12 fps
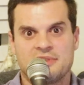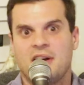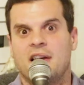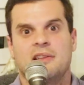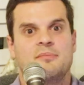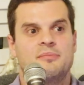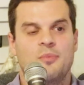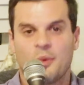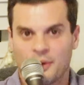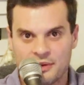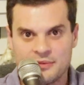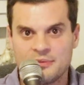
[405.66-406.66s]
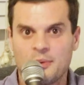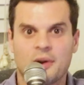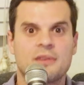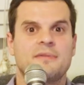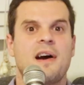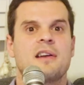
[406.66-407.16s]
on, and word
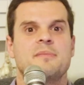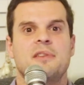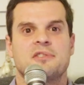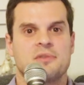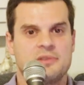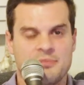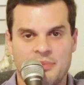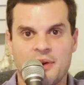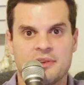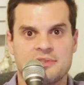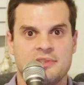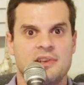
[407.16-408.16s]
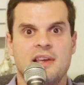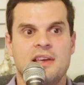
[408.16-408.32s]
on fire ministries and books.